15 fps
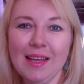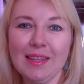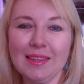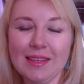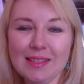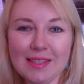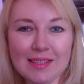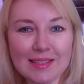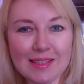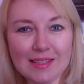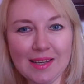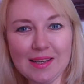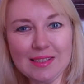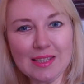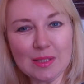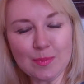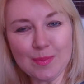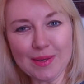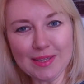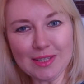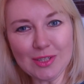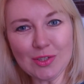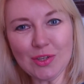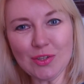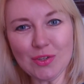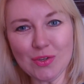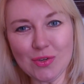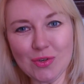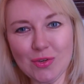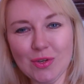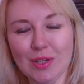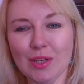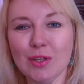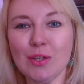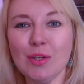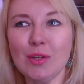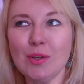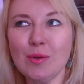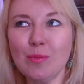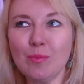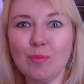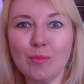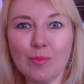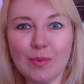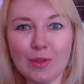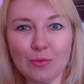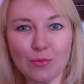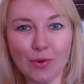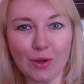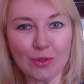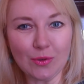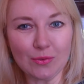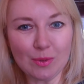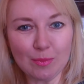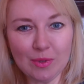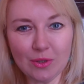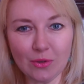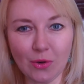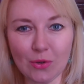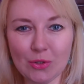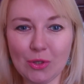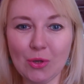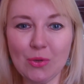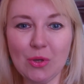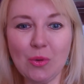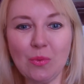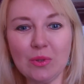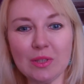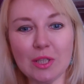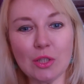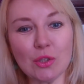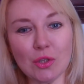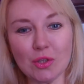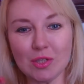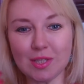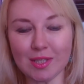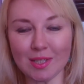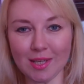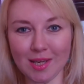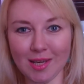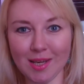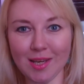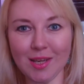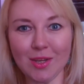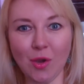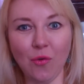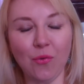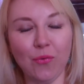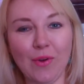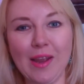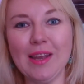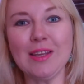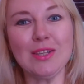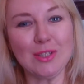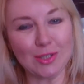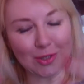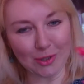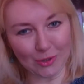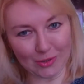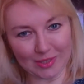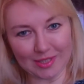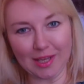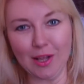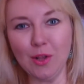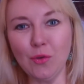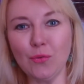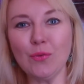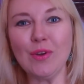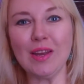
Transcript: This exercise is best to do in front of the mirror, so you will need to see your face, yourself,